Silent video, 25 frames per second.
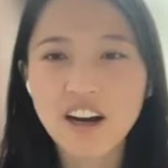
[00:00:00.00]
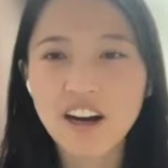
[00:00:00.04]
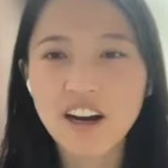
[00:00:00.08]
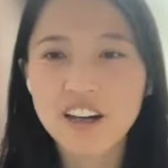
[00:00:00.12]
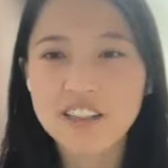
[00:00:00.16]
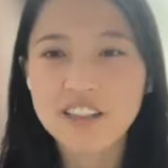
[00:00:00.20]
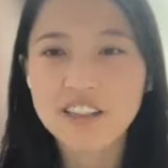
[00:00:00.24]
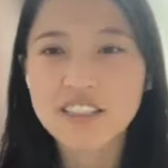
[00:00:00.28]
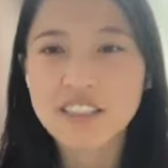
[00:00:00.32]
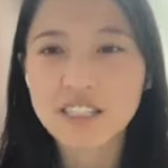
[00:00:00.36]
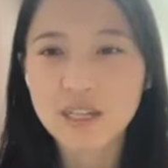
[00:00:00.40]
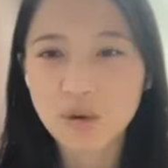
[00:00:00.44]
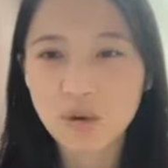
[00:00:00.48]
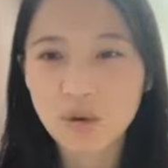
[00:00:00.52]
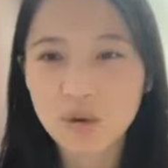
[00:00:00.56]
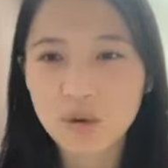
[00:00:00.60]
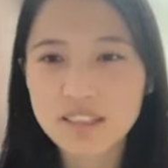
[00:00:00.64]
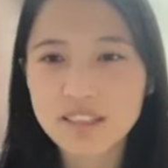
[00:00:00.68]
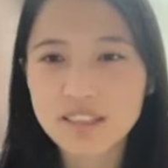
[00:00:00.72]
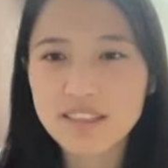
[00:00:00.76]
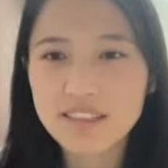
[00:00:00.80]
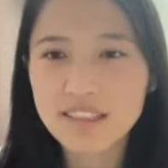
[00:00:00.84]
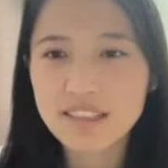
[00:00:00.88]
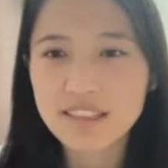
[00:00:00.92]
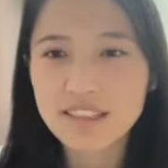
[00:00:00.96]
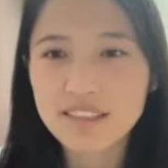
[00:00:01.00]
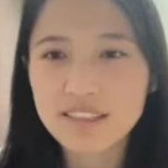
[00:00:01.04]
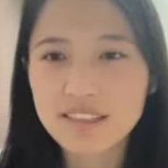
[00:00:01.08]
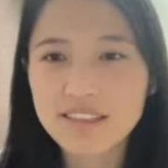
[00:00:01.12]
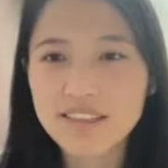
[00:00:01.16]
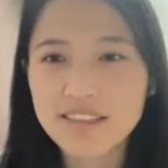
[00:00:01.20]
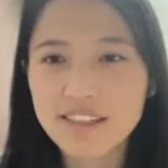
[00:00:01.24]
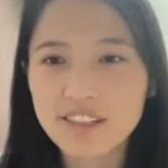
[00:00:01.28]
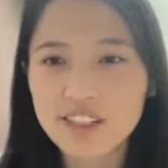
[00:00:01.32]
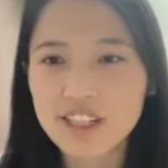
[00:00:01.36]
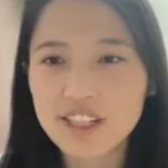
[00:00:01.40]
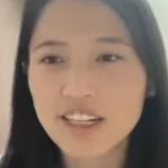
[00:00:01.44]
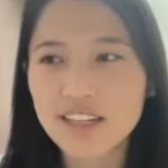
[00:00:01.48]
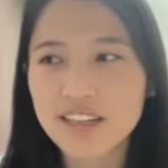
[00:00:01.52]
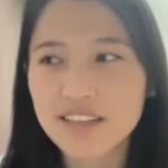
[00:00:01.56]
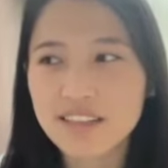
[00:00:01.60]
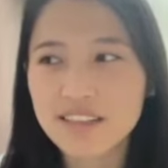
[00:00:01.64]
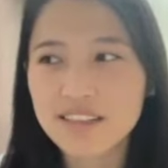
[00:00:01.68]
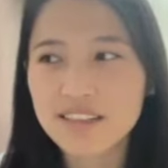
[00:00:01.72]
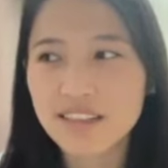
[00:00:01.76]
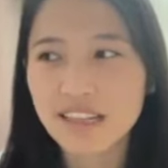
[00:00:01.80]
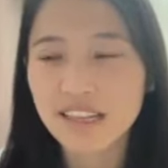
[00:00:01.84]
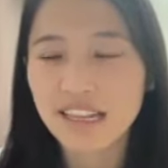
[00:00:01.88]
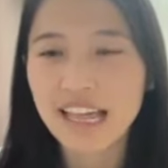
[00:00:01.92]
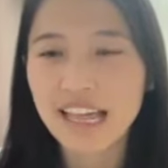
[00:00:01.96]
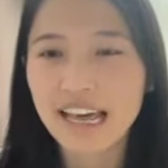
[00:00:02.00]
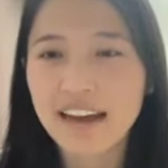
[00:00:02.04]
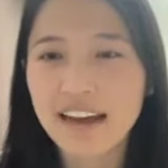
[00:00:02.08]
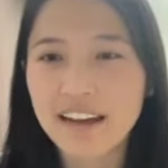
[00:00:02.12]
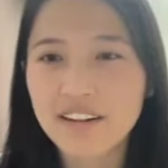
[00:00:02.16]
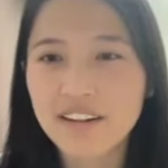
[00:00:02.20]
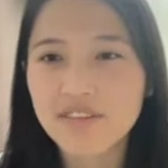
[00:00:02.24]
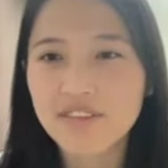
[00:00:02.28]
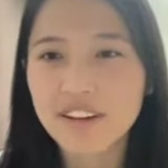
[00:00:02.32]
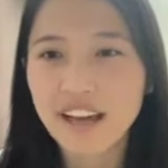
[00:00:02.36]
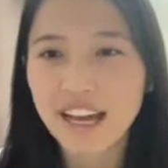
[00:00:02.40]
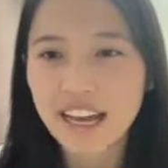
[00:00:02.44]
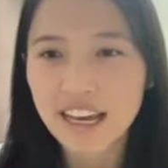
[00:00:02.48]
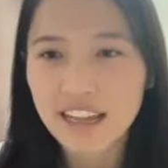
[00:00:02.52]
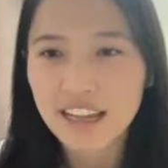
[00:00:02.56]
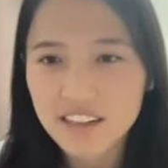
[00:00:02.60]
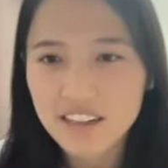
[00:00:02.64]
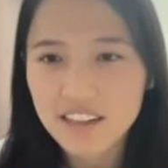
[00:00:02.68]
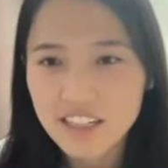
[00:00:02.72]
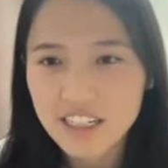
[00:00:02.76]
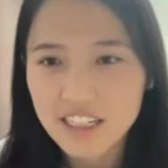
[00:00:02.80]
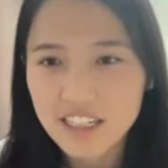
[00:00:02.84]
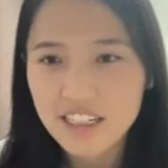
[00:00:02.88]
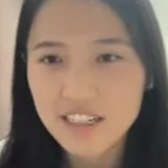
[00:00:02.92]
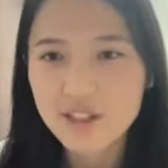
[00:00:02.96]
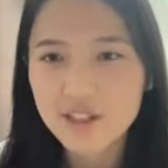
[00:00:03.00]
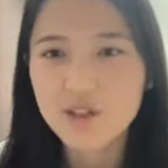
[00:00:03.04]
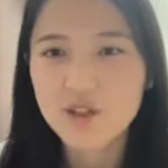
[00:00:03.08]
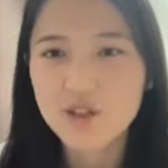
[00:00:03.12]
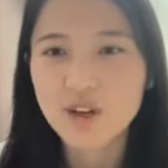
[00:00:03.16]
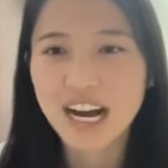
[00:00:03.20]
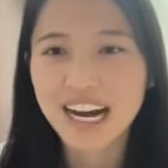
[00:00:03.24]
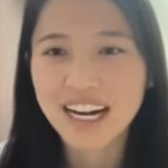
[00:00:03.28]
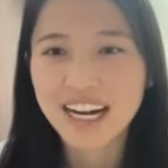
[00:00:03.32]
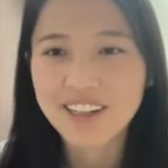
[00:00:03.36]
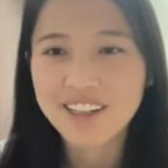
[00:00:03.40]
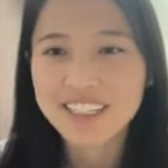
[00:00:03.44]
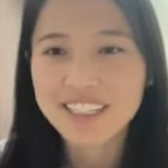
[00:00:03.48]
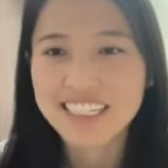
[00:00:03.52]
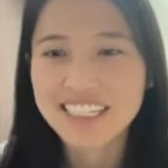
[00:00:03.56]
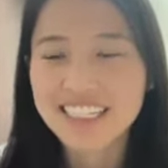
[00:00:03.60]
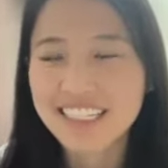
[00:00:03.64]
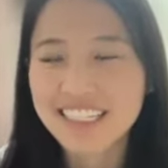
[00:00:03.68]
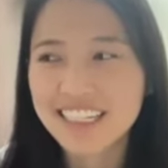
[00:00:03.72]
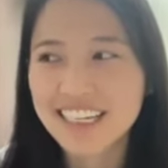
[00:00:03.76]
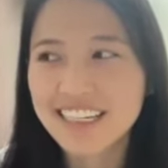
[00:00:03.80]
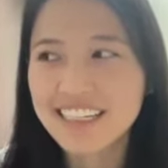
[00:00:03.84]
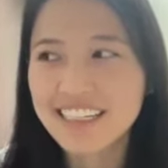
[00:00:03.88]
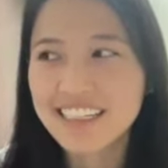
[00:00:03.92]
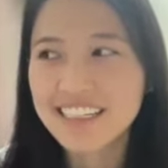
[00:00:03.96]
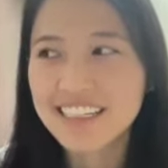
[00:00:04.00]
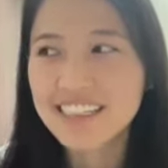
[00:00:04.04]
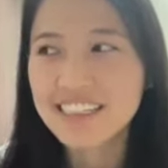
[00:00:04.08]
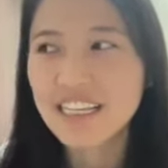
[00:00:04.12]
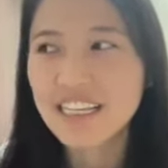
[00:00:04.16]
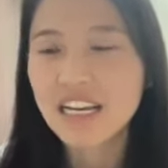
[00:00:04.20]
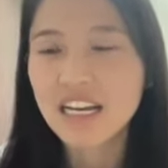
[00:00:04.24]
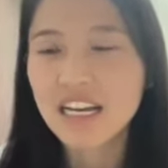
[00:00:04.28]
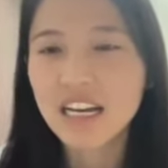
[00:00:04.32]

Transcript: consequences, such as lack of energy, drowsiness.